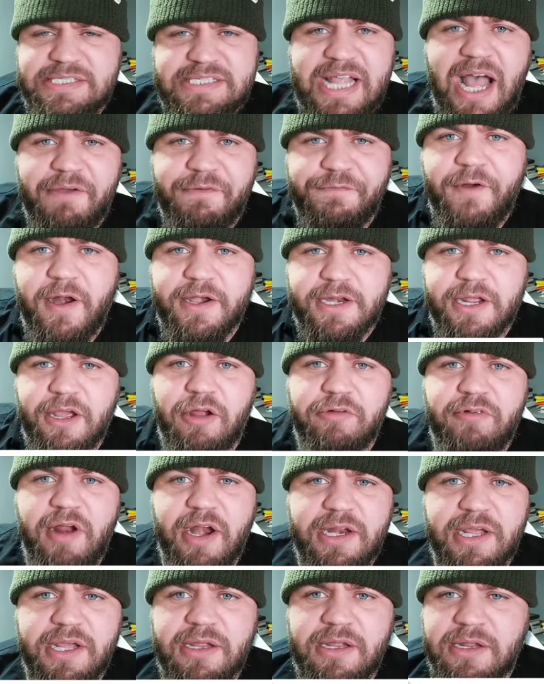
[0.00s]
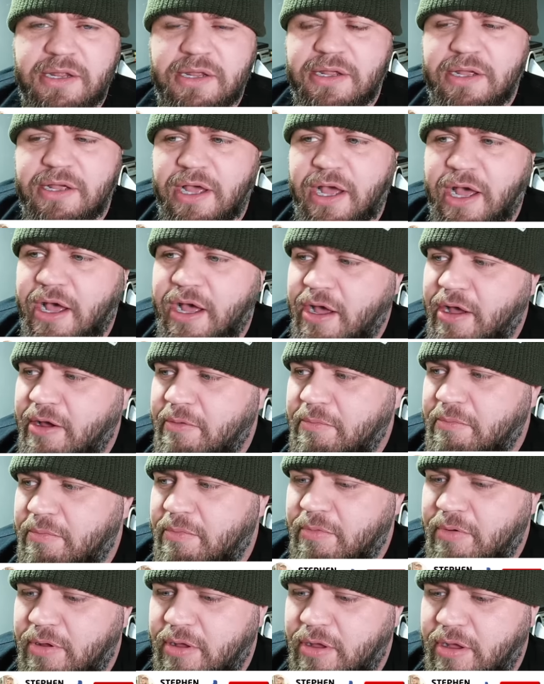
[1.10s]
start a Reddit on Reddit.
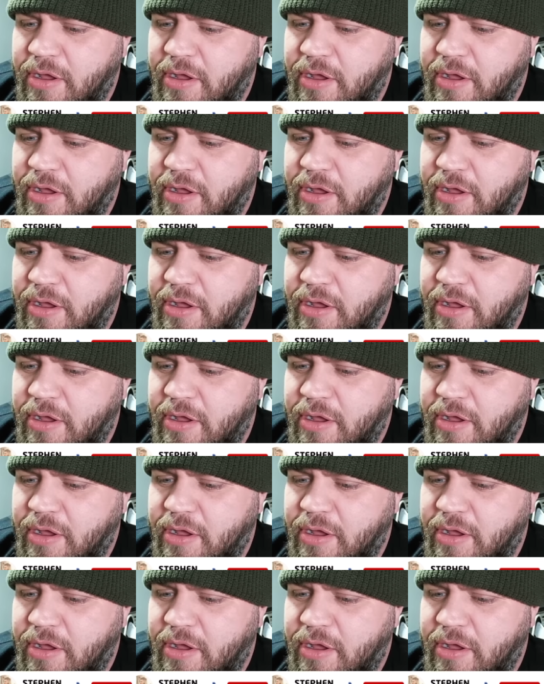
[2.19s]
Um,